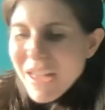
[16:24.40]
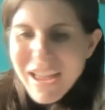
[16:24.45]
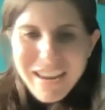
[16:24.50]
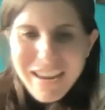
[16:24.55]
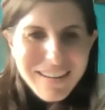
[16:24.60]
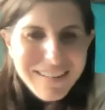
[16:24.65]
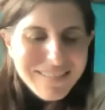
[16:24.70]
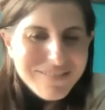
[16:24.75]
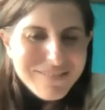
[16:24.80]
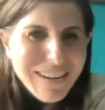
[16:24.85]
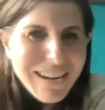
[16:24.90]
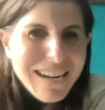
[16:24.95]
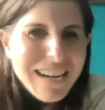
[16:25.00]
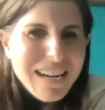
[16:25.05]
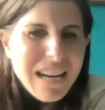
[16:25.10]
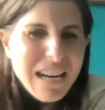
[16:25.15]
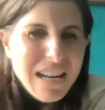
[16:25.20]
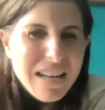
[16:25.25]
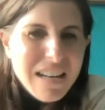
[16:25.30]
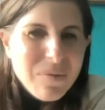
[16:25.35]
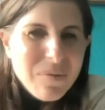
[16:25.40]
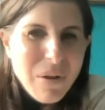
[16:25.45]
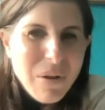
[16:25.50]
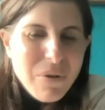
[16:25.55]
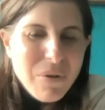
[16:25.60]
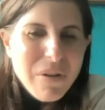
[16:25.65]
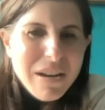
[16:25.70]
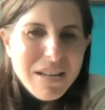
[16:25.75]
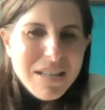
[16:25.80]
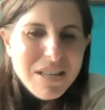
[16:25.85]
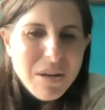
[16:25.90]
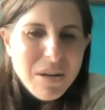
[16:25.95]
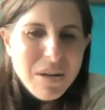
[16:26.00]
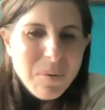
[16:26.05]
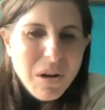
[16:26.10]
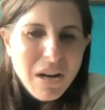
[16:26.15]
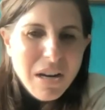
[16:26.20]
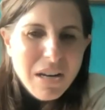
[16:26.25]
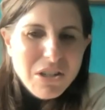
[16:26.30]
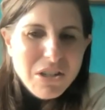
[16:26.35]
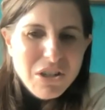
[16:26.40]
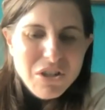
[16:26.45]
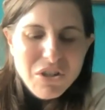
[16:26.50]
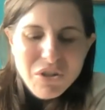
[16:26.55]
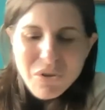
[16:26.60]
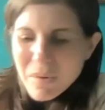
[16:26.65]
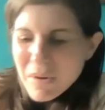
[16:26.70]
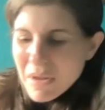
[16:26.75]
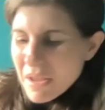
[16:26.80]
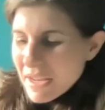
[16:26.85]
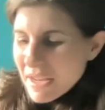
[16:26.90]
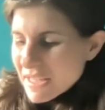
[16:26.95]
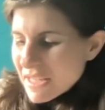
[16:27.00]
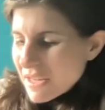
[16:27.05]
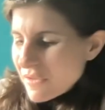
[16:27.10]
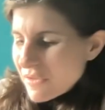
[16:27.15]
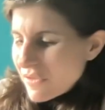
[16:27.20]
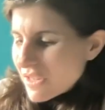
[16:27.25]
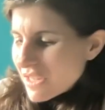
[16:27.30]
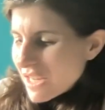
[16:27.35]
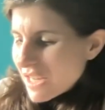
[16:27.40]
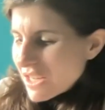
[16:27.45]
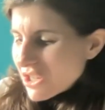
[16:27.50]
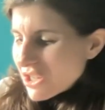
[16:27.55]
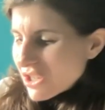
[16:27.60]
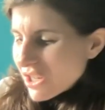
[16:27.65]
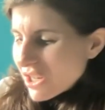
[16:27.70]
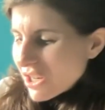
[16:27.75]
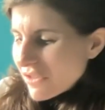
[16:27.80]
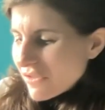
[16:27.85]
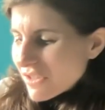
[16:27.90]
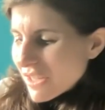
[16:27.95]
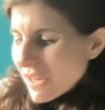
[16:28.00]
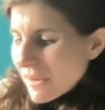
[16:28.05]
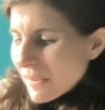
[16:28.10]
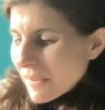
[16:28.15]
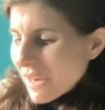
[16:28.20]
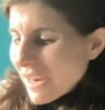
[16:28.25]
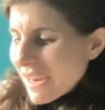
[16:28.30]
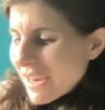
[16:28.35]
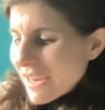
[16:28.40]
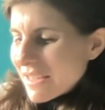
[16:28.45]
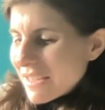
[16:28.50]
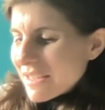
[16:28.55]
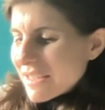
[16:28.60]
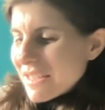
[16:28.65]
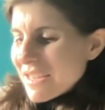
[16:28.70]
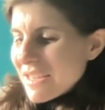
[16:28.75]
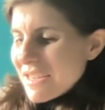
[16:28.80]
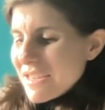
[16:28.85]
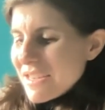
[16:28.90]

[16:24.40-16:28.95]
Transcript: that, right? And whether that's subconscious or whether that's an invitation of some kind.